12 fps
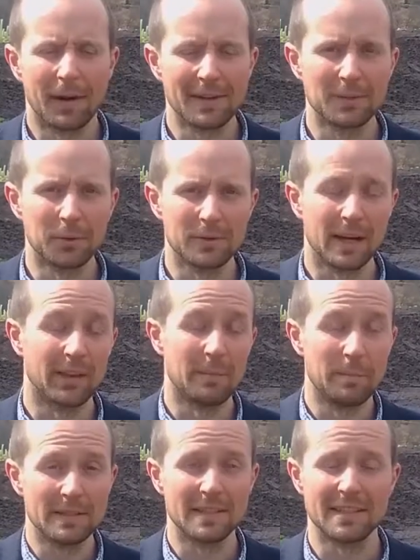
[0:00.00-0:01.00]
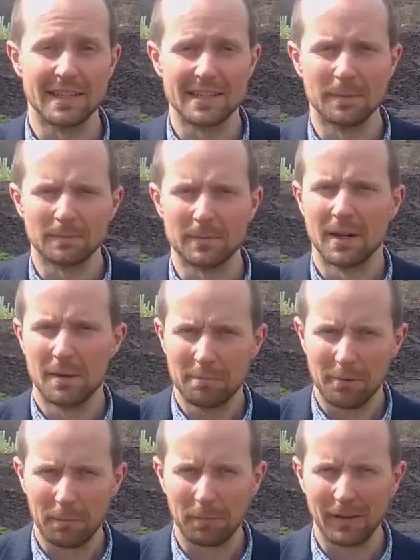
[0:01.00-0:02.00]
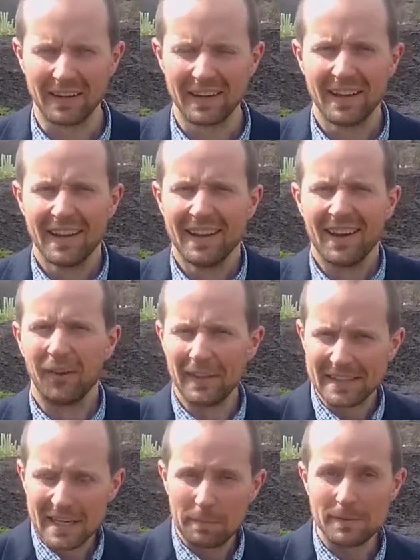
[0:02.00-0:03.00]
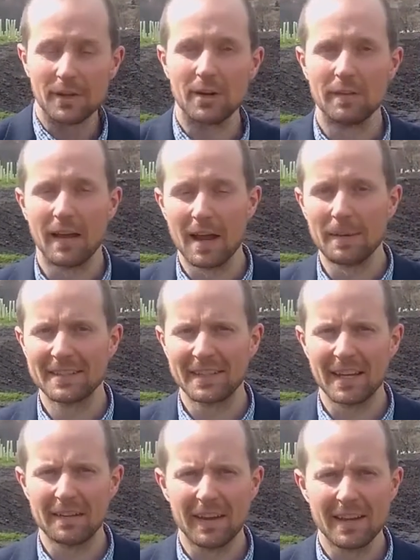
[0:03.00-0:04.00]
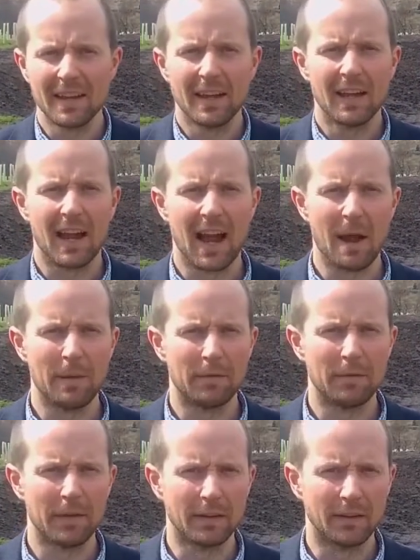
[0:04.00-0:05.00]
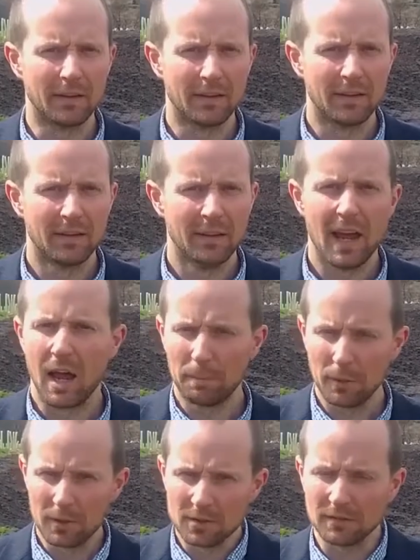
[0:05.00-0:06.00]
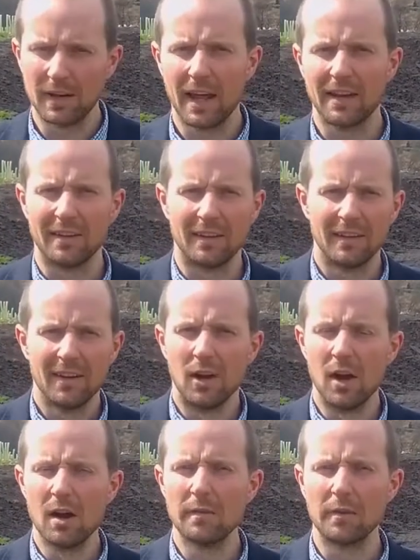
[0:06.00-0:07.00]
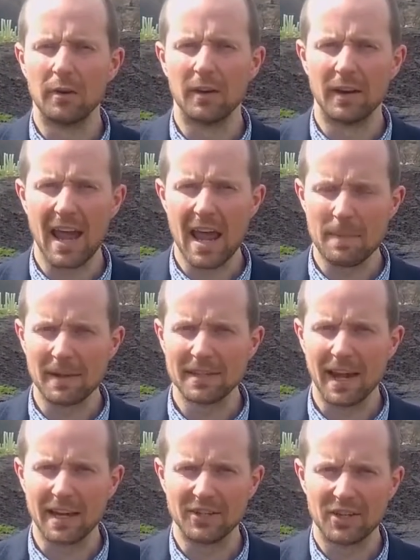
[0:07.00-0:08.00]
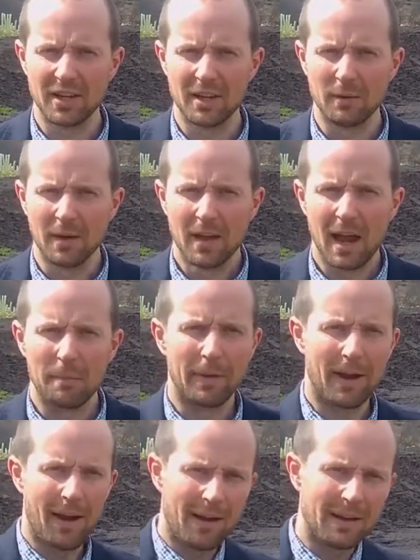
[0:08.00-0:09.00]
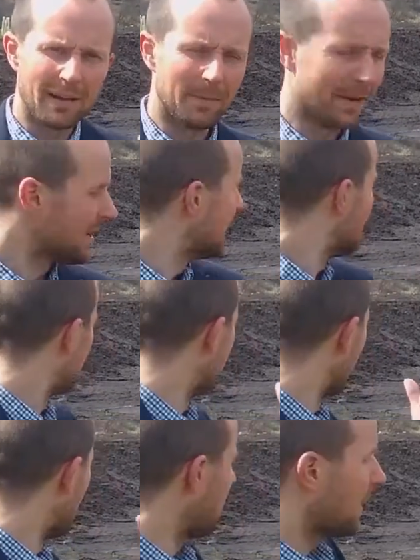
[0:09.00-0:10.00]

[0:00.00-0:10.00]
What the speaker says: by sorting out their business systems properly. On this episode of AMS TV, I'm in a field, a plot of land, over at AMS HQ, and behind me we've got a